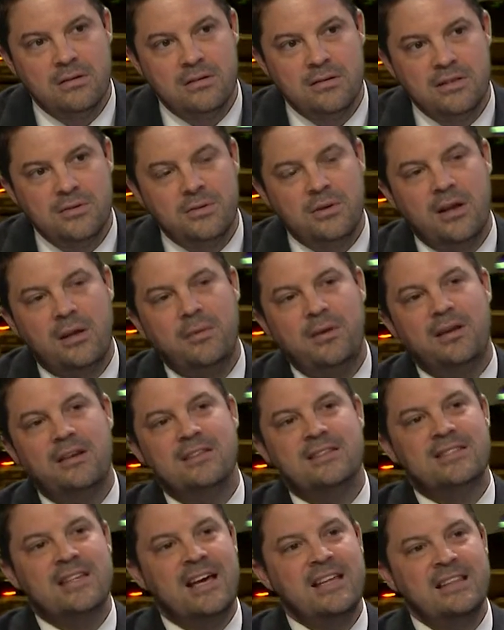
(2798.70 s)
do I mean
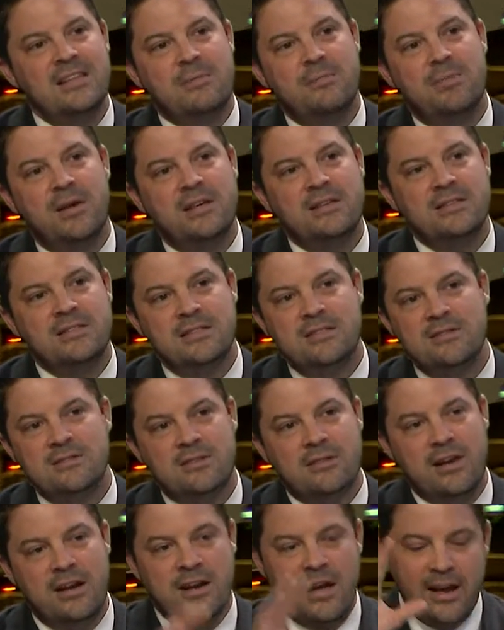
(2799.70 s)
is that the best use?
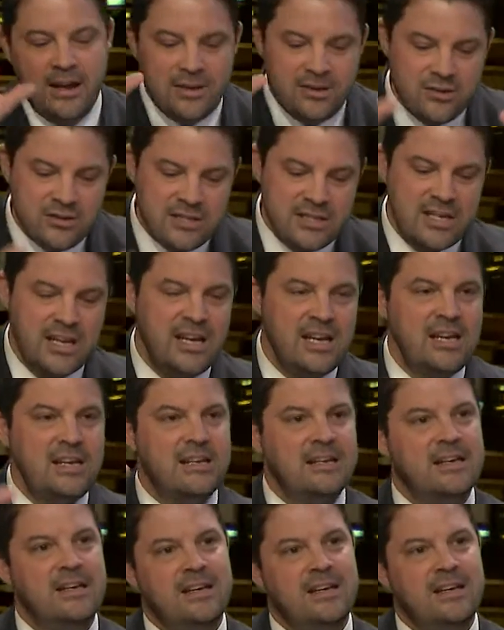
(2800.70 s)
of And I understand,